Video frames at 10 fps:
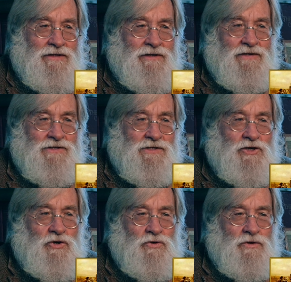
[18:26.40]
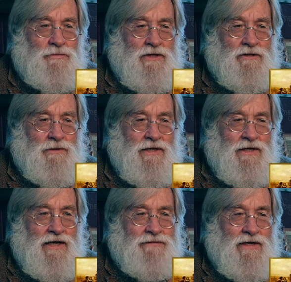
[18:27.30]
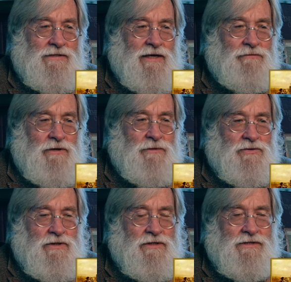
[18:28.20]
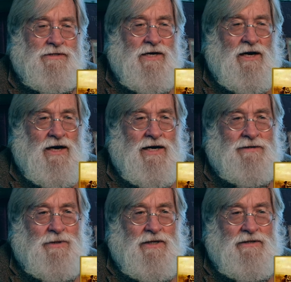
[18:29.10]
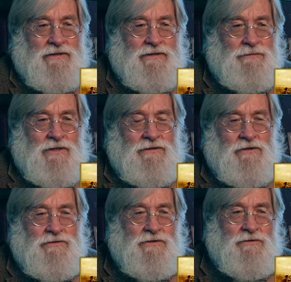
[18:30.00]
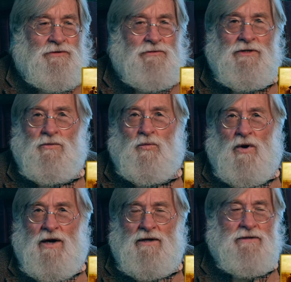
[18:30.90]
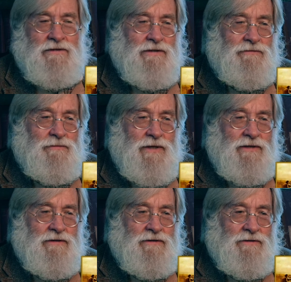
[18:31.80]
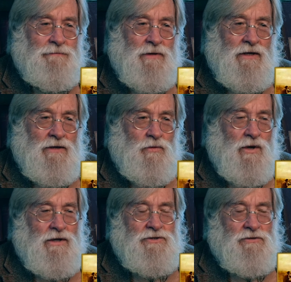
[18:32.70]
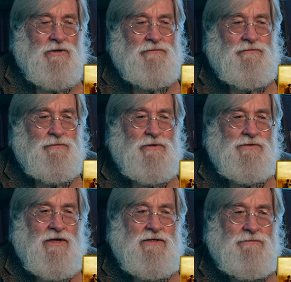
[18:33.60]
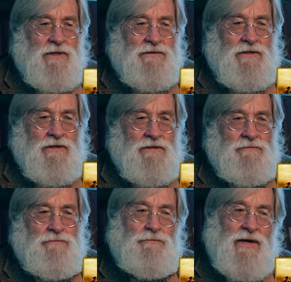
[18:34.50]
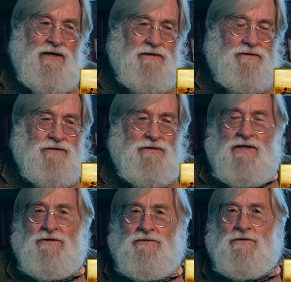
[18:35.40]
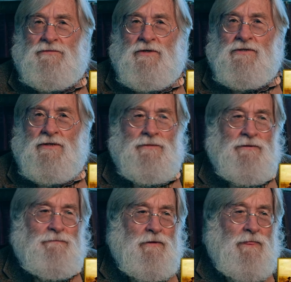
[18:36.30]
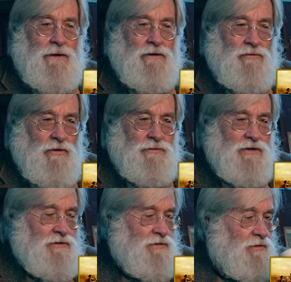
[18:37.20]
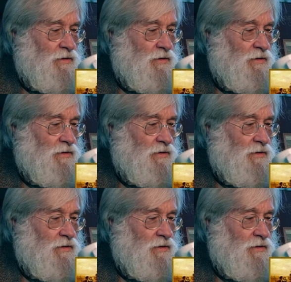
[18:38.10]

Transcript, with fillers: This is a cooler picture by a lot. That's halfway in between. This is a hot painting. I mean, those are three wildly different paintings. What could you learn from those guys about the color palette that the guy used, for example, or uh, the woman used?